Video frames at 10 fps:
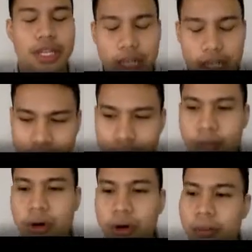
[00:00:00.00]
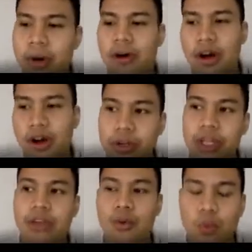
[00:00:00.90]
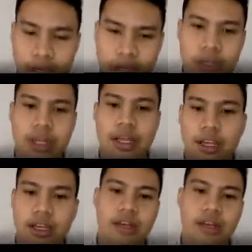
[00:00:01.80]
learn more about how they work and